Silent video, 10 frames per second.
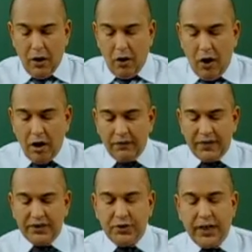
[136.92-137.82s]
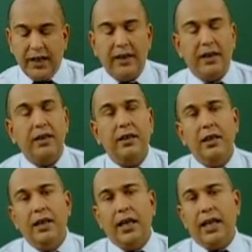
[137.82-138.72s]
All of this together
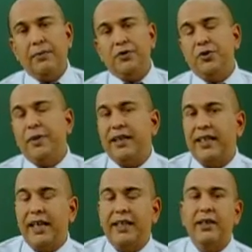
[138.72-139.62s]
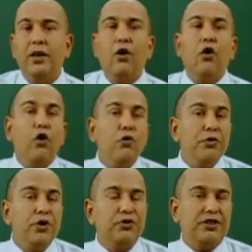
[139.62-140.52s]
helps to maintain
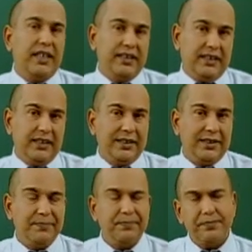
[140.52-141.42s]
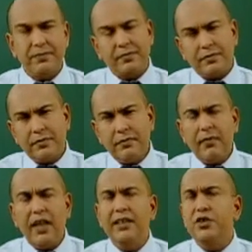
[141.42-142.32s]
homeostasis.
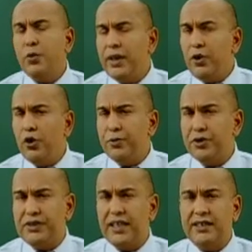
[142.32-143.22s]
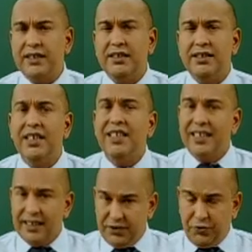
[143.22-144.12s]
This word homeostasis
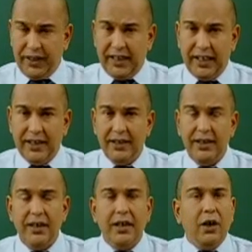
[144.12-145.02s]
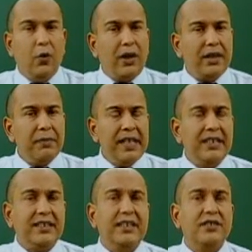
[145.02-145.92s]
is tricky. What it
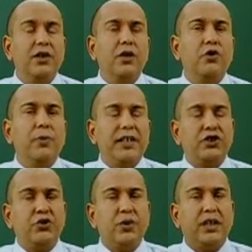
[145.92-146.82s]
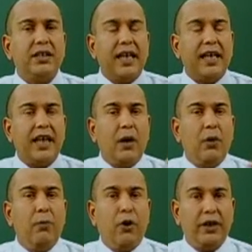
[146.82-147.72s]
means is to make sure that
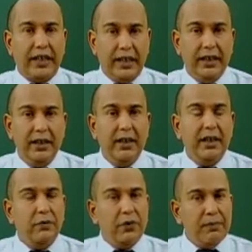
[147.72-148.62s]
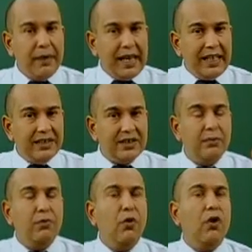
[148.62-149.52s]
our body remains
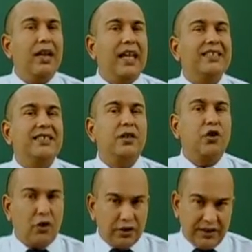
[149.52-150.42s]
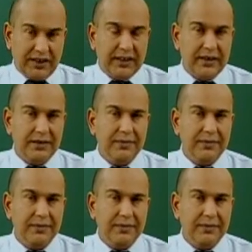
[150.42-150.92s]
more or less constant.